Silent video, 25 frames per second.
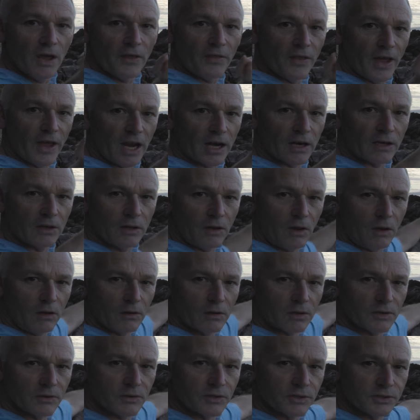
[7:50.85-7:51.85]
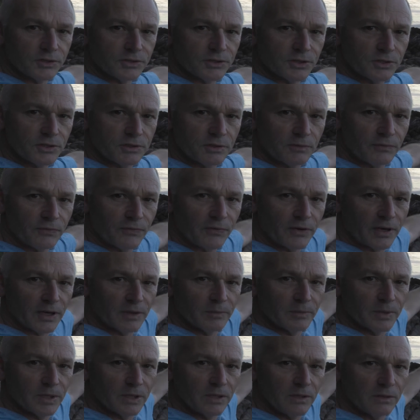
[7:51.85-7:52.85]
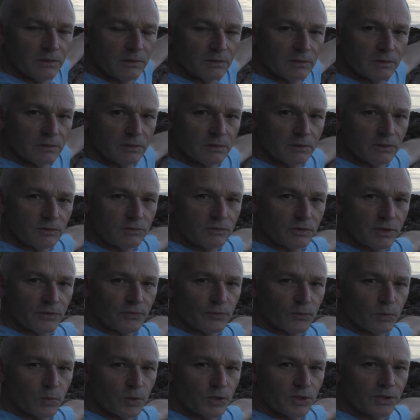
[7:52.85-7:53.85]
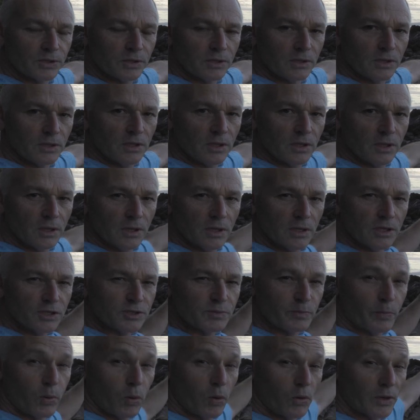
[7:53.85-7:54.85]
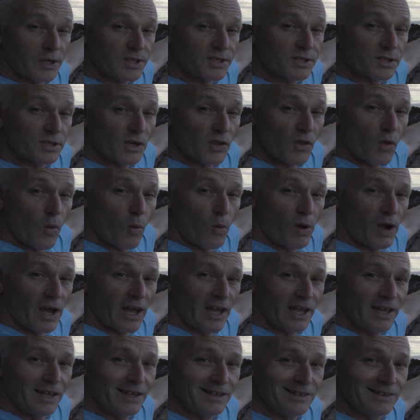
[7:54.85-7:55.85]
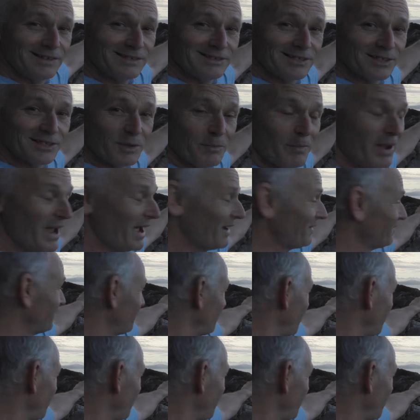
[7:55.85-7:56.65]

That log that's just in front of me, the driftwood, is pointing the way to the mountain